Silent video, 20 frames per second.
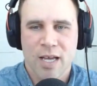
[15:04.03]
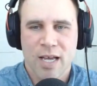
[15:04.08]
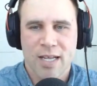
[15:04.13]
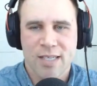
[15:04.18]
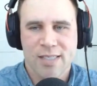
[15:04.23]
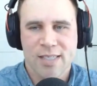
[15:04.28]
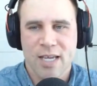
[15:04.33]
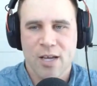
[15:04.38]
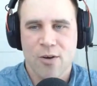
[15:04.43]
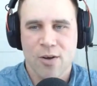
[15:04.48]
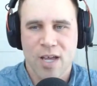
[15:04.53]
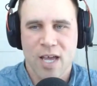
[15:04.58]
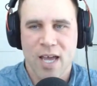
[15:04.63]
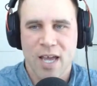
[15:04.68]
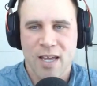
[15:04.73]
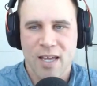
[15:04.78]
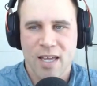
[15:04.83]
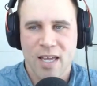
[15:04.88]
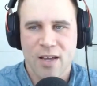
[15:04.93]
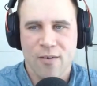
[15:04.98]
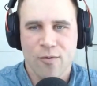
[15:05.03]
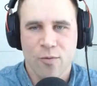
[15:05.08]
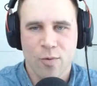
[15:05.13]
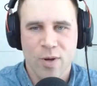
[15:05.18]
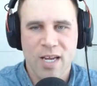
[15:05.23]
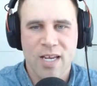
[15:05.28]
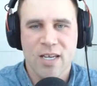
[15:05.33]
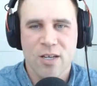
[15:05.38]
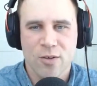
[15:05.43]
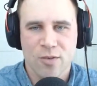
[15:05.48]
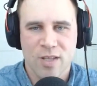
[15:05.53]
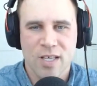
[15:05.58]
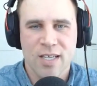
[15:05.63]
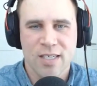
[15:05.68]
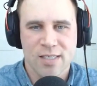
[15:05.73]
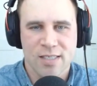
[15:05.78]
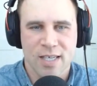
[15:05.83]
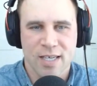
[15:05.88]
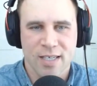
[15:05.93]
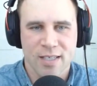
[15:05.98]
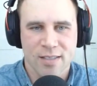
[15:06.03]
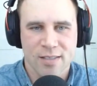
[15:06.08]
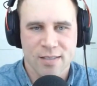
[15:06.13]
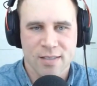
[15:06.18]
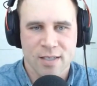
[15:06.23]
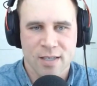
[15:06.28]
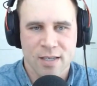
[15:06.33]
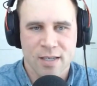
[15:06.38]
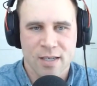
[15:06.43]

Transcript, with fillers: and say, okay, if we do these things,